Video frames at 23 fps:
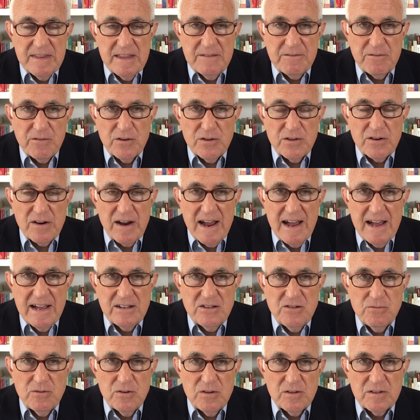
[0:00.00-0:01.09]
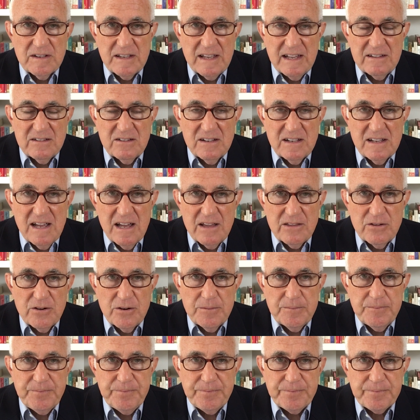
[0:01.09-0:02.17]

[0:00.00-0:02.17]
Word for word: for their annual get together